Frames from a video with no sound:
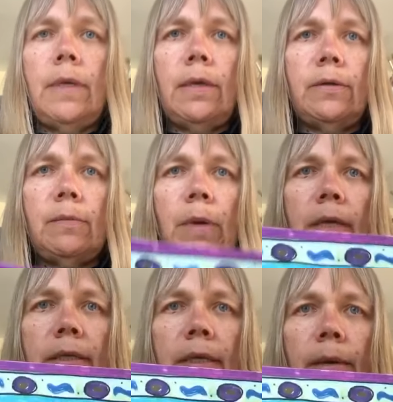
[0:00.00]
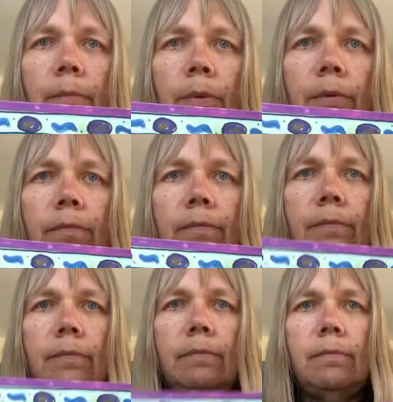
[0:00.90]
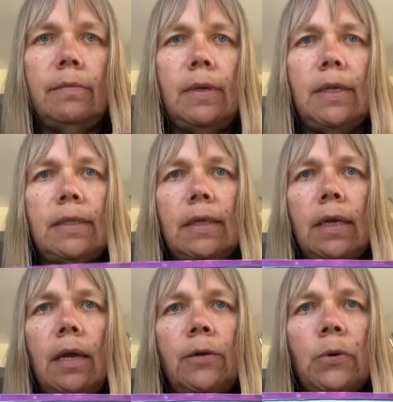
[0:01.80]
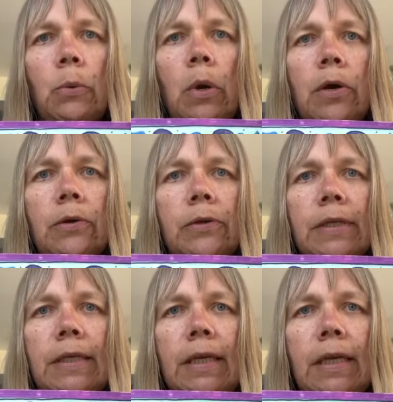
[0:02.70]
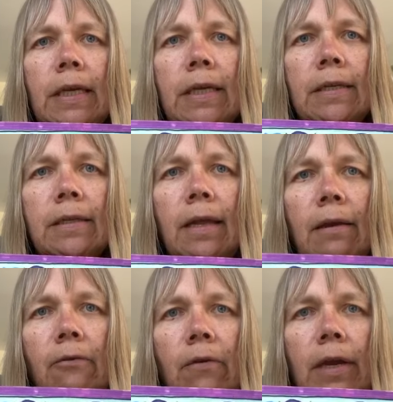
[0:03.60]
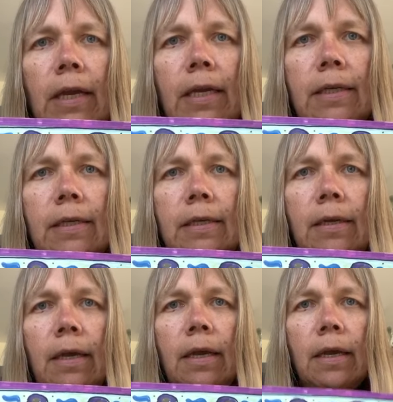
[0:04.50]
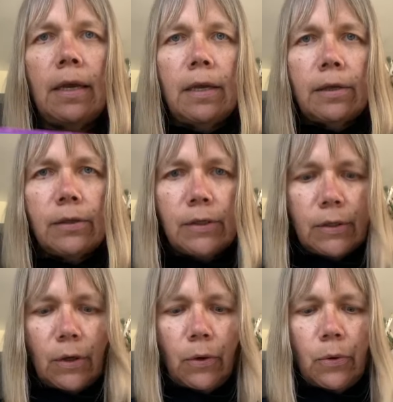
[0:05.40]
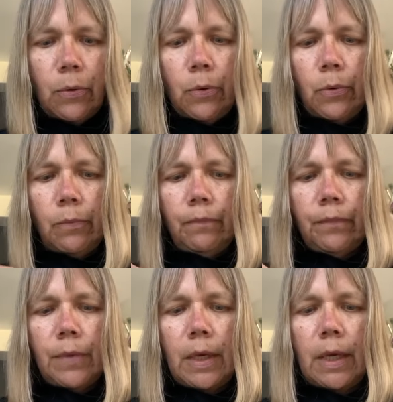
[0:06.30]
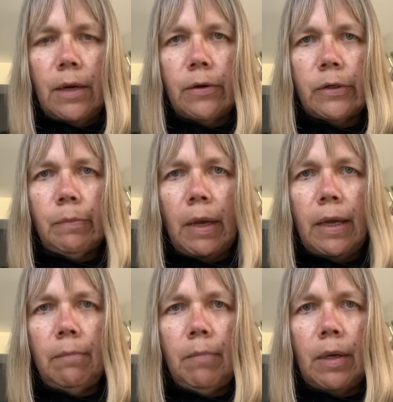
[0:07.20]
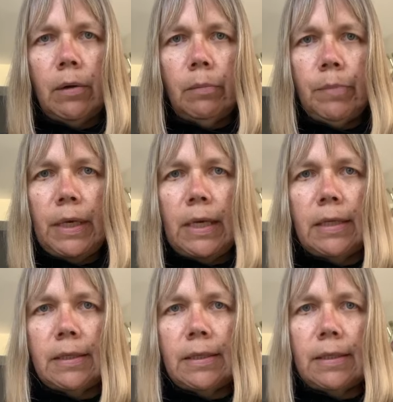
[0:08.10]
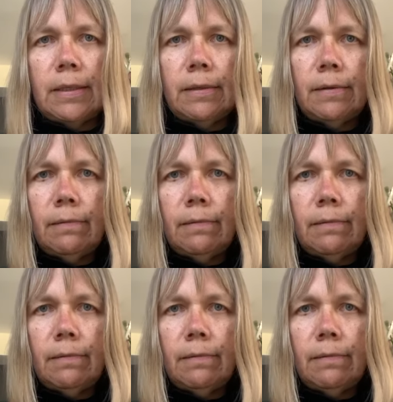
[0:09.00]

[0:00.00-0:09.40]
Here's my sample. It's an underwater scene, isn't that great? So here's my middle piece.